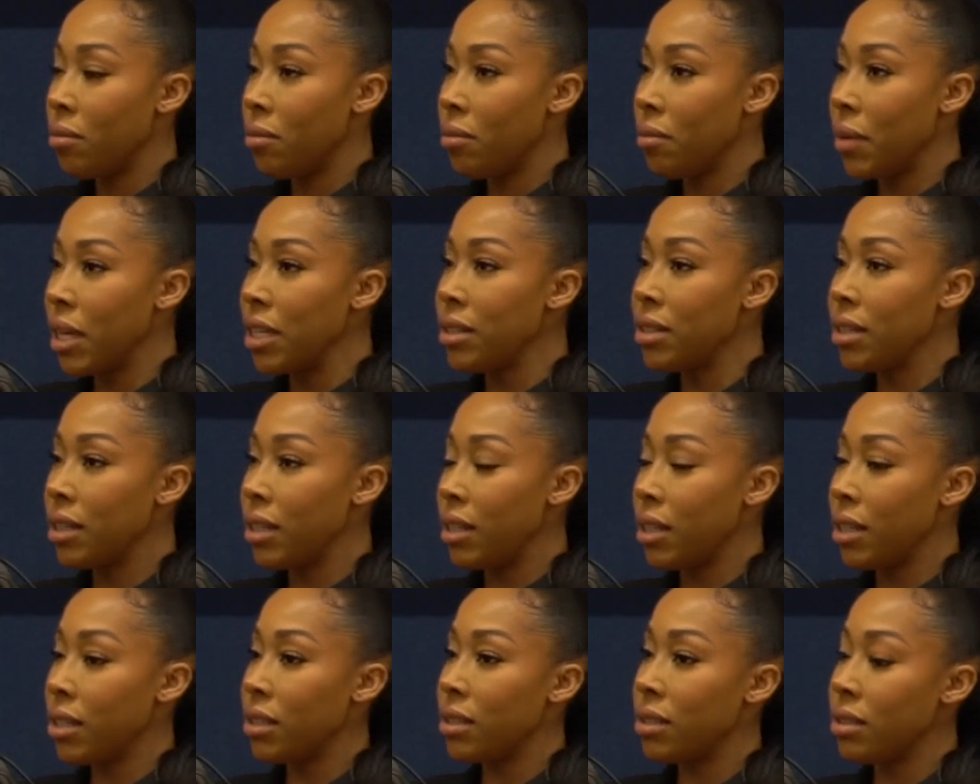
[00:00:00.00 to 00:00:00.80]

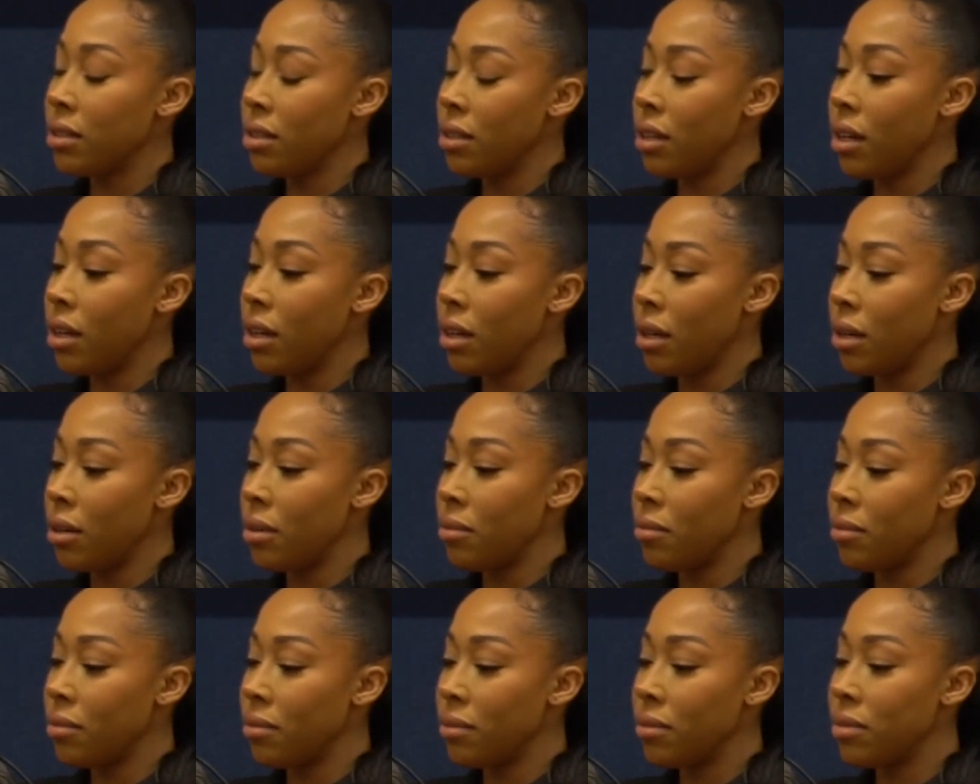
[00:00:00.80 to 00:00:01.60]
basically
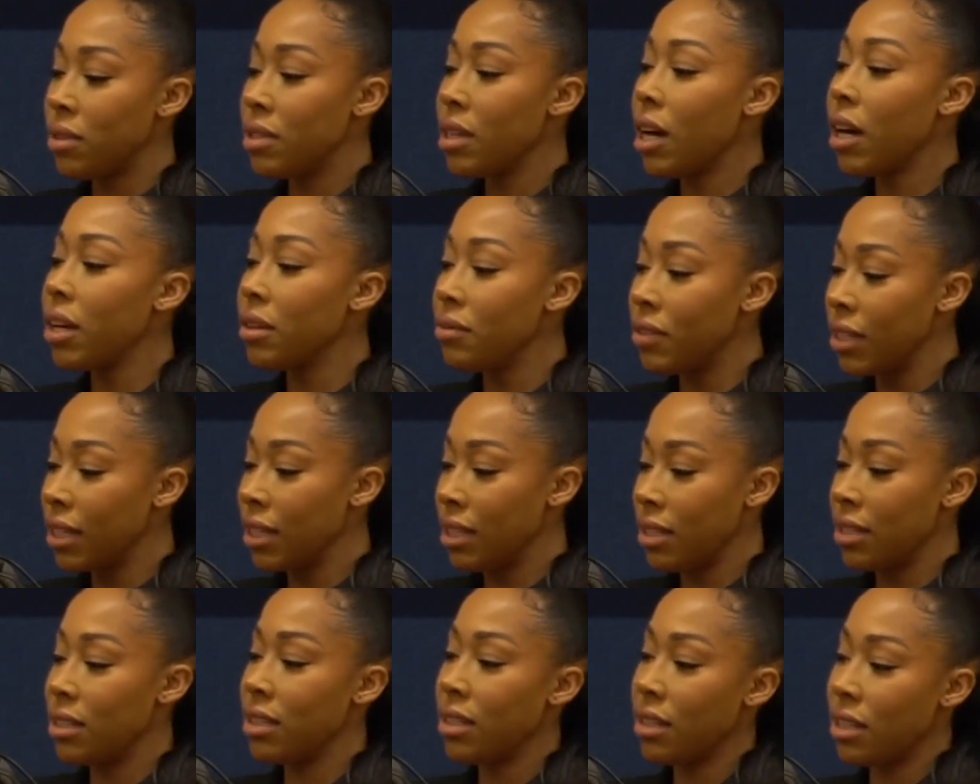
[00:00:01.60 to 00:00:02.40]
diving
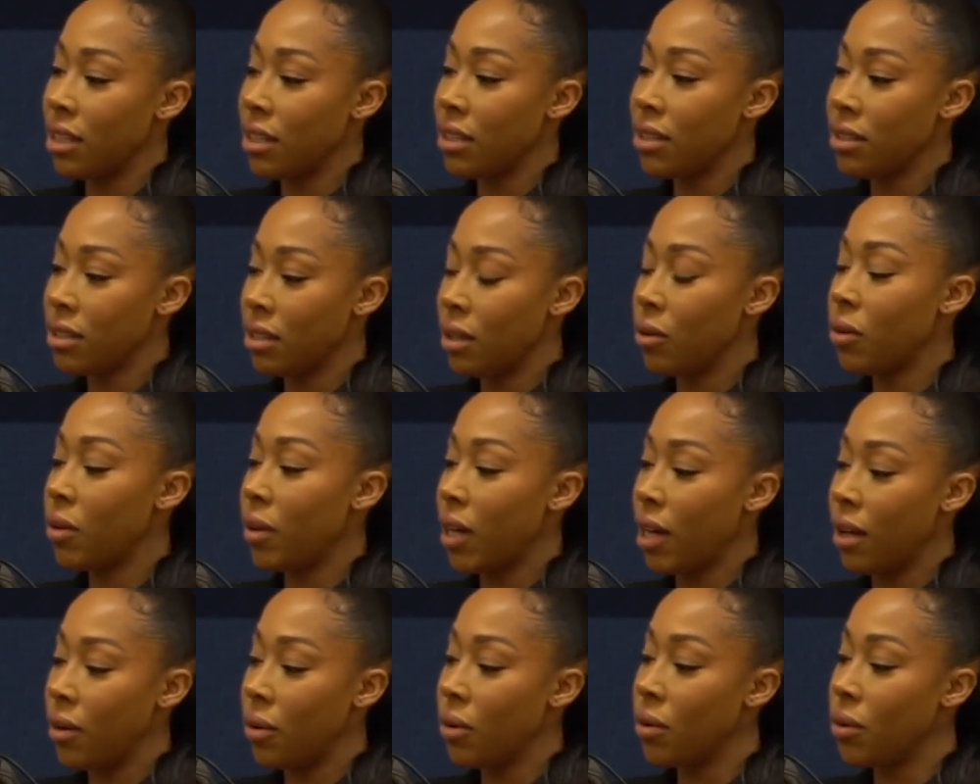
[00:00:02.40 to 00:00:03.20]
into this
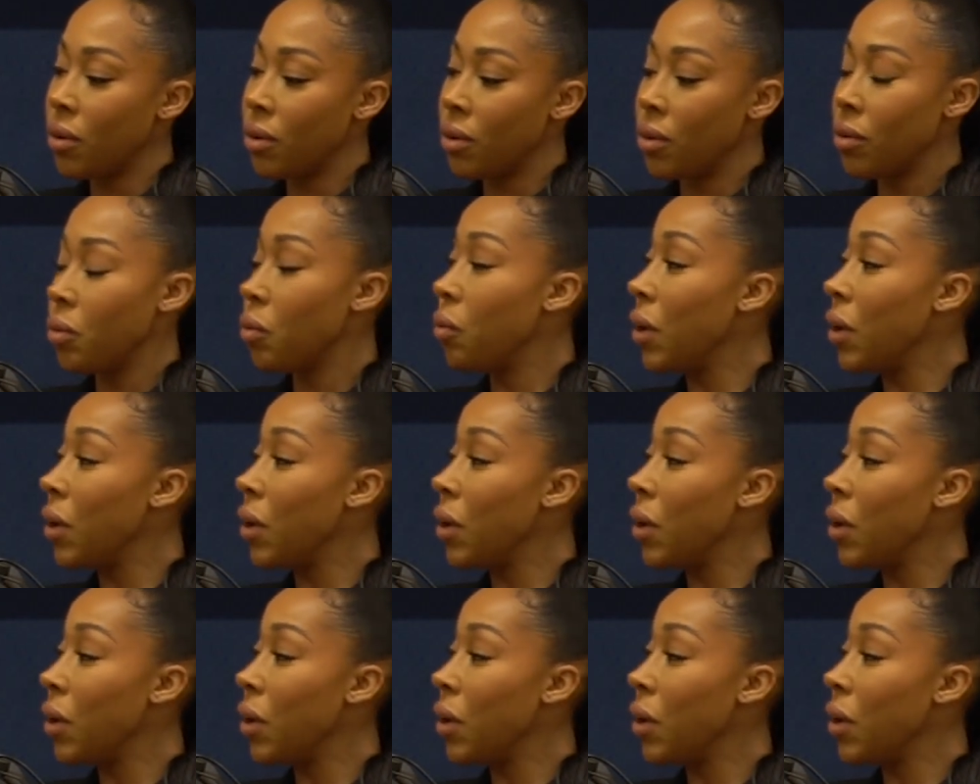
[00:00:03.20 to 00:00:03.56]
or